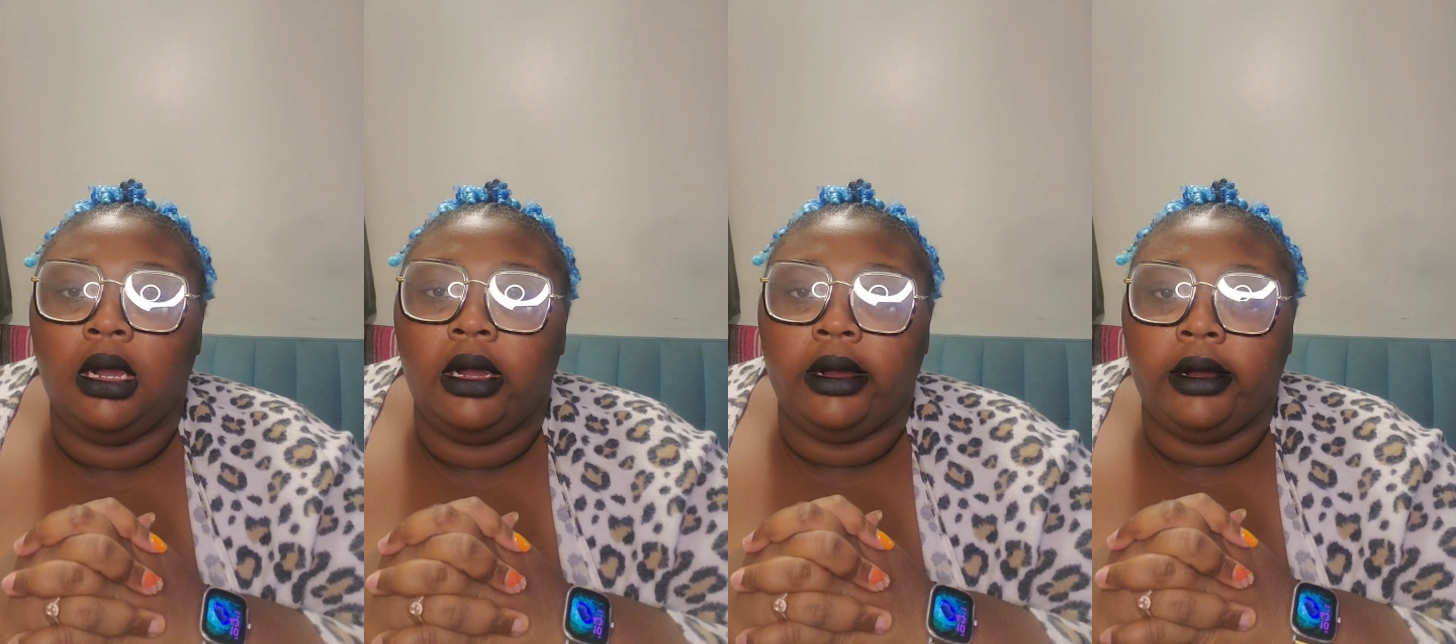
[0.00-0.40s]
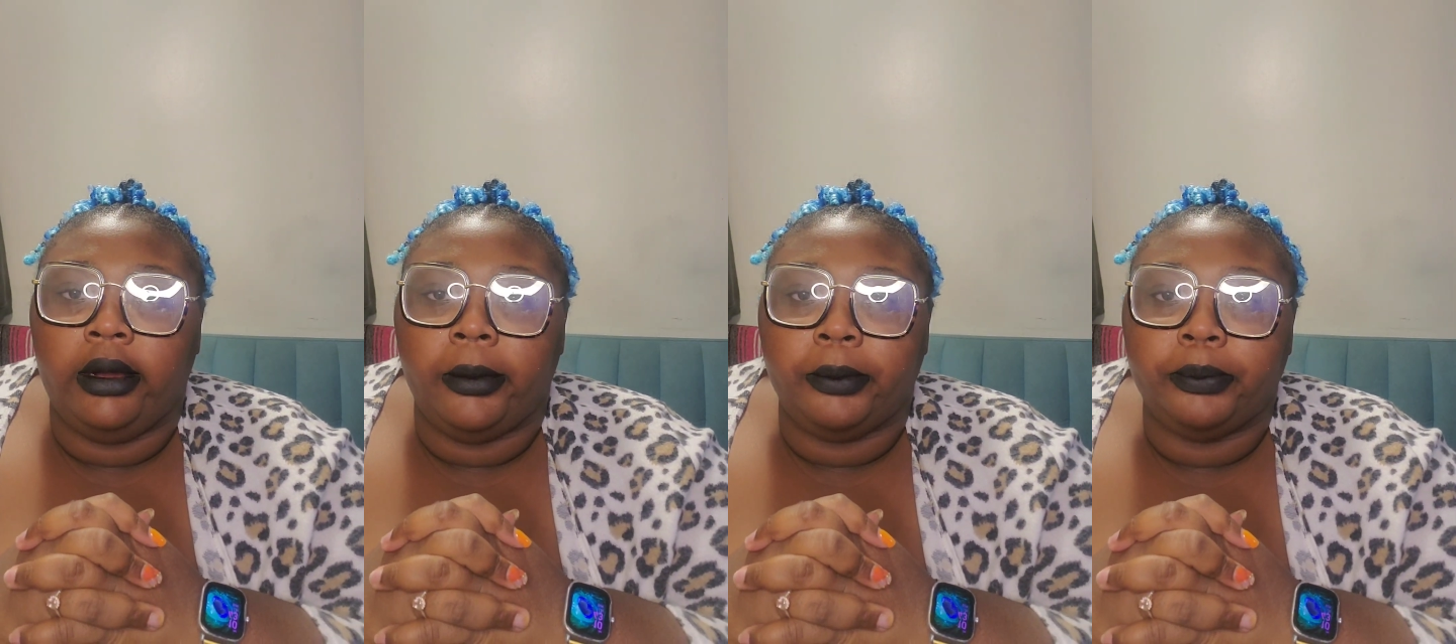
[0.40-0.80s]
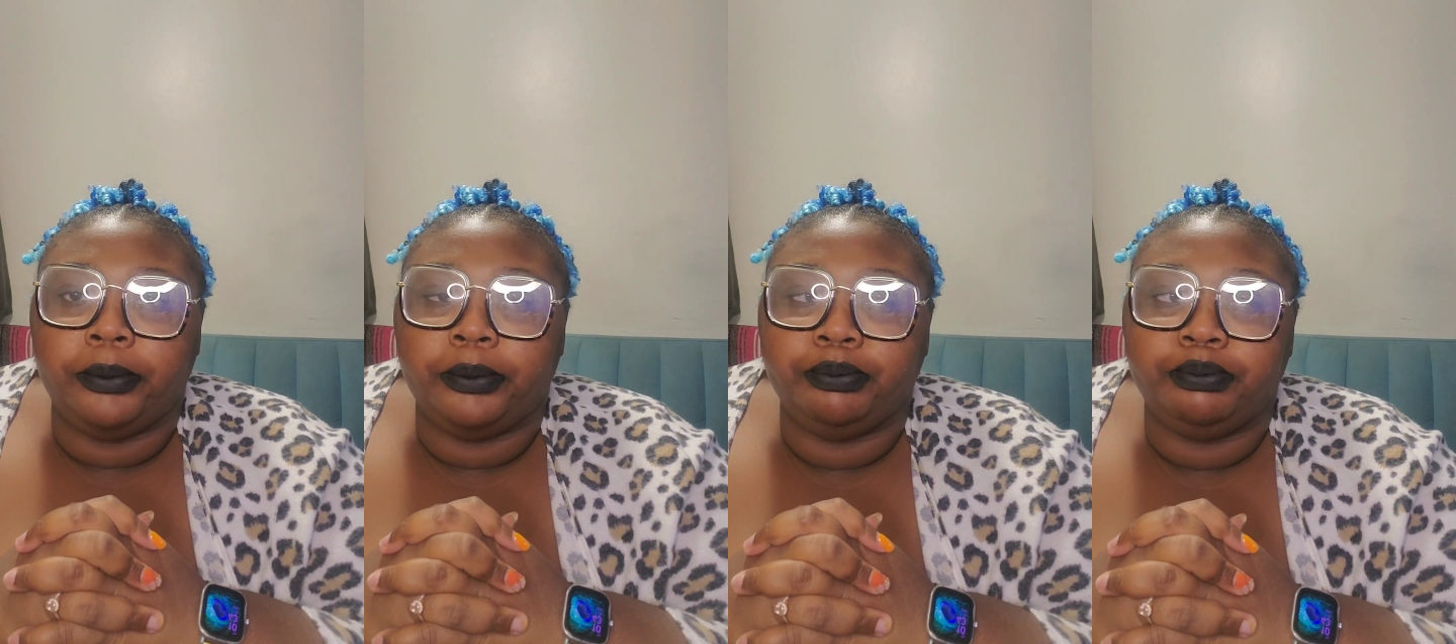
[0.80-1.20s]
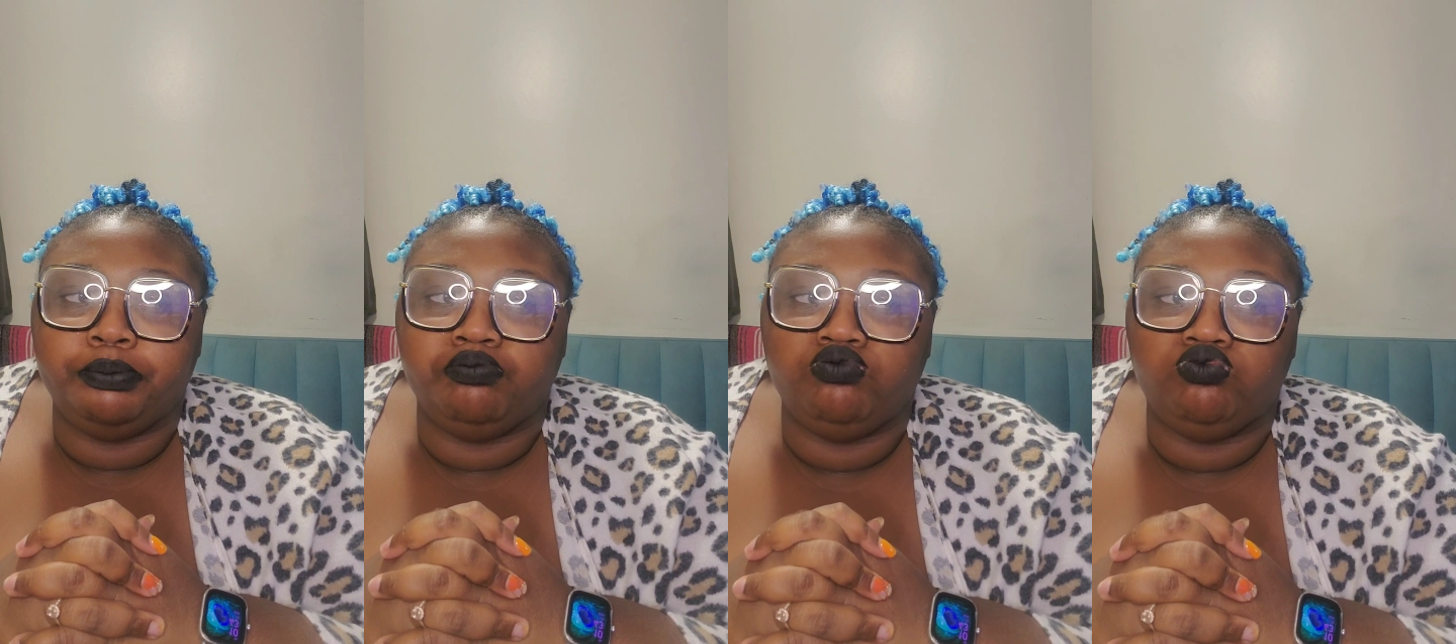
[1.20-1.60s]
Do
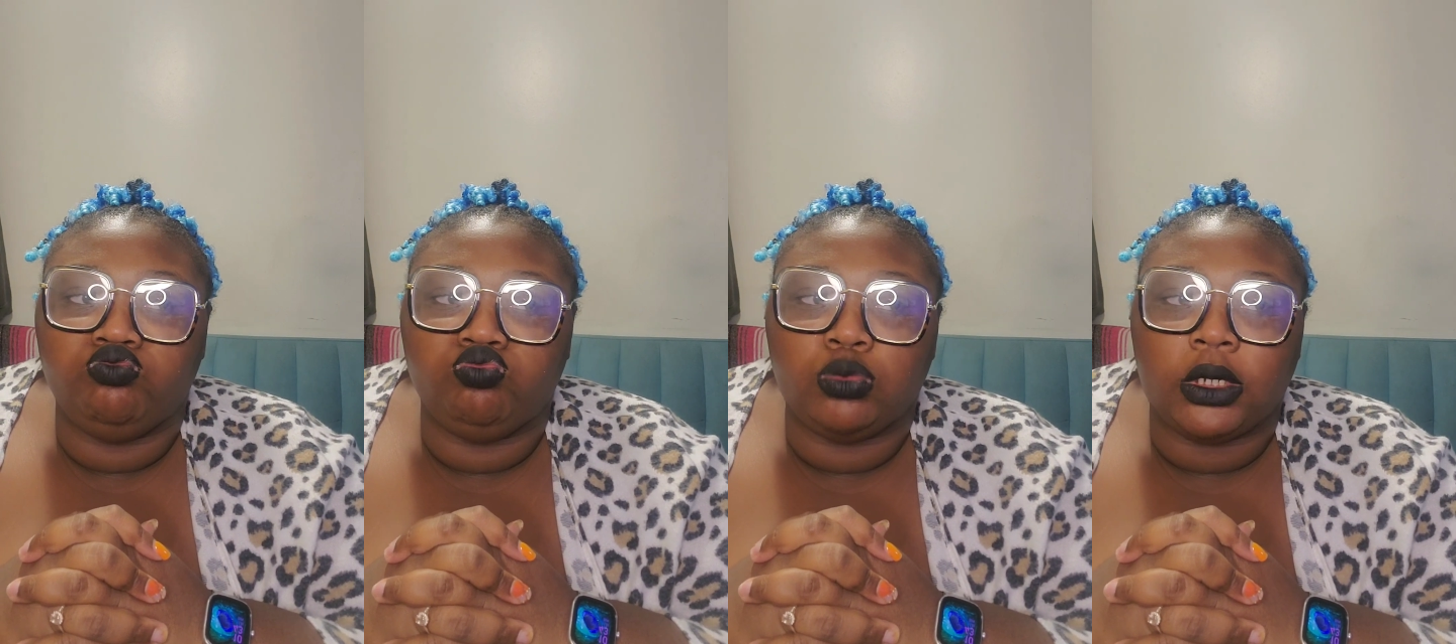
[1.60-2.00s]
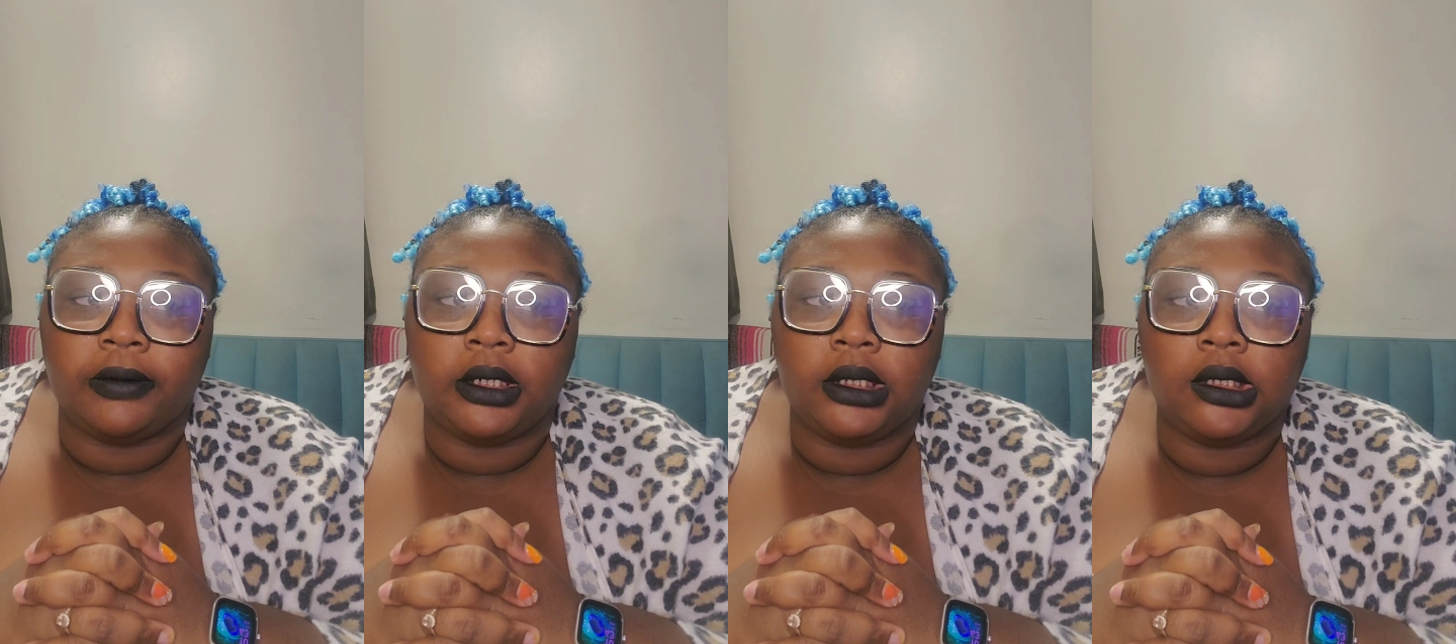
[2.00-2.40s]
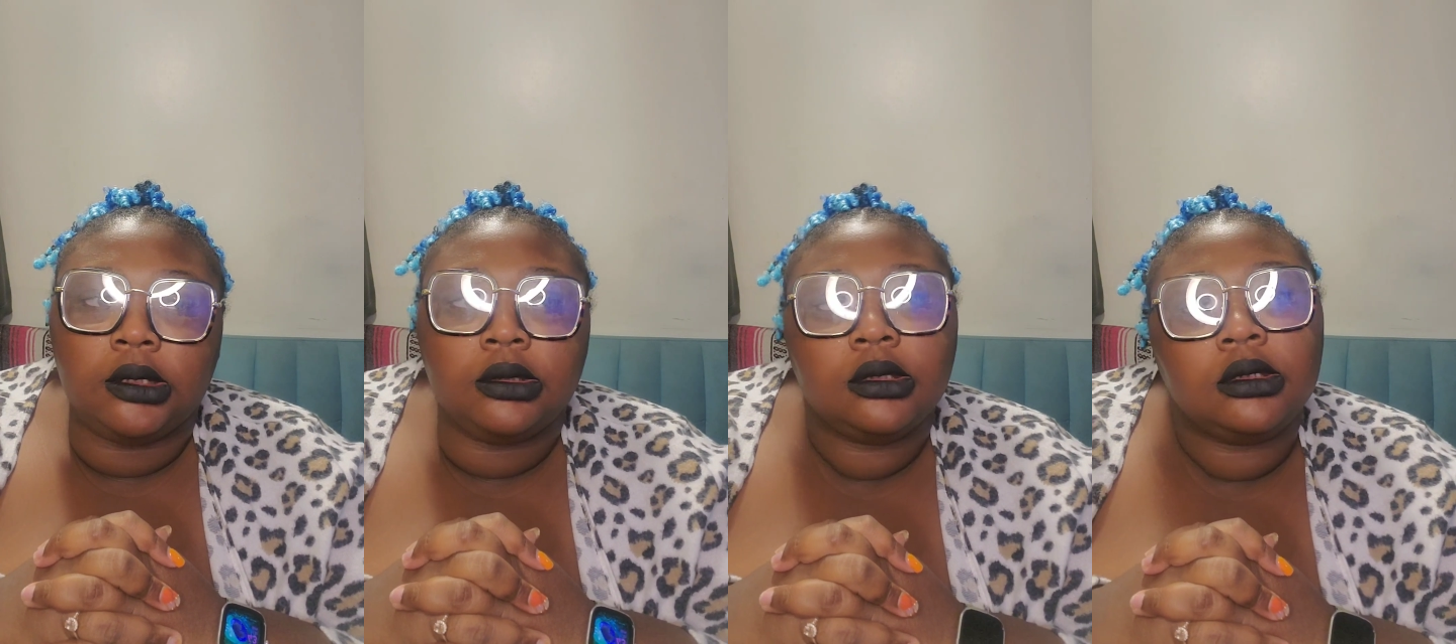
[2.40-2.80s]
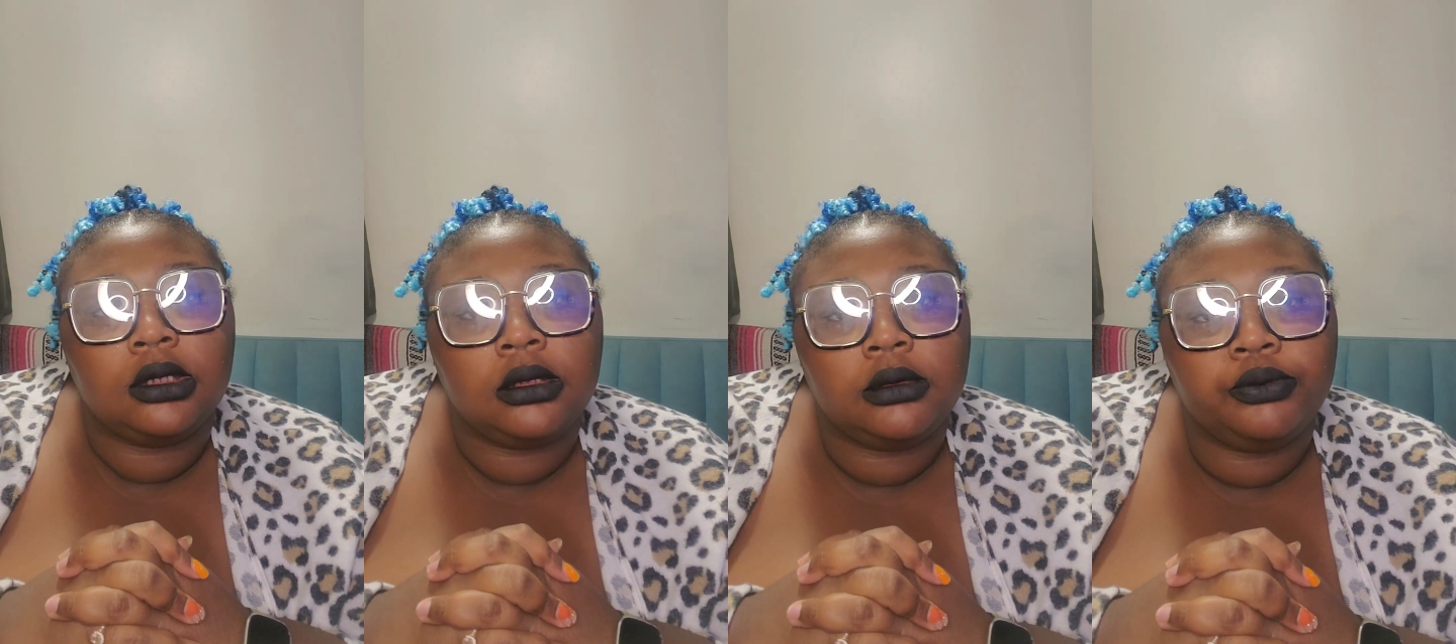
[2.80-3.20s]
I have anything else to
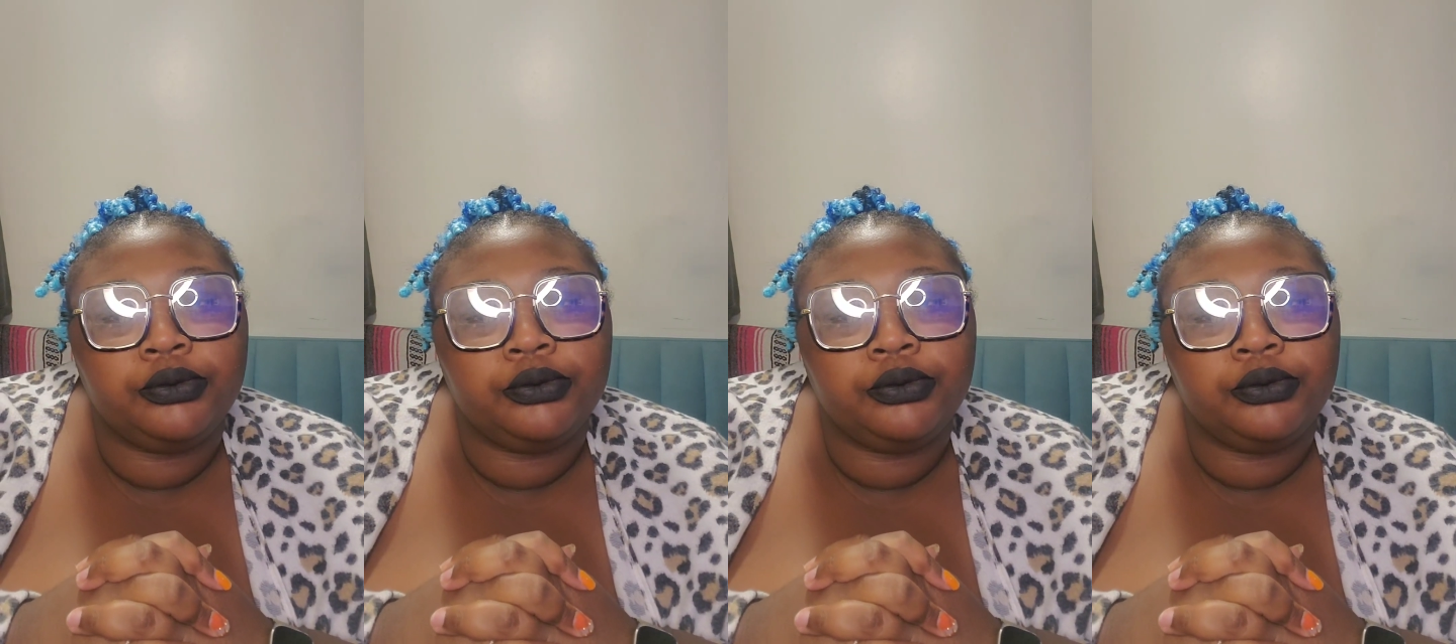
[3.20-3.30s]
say?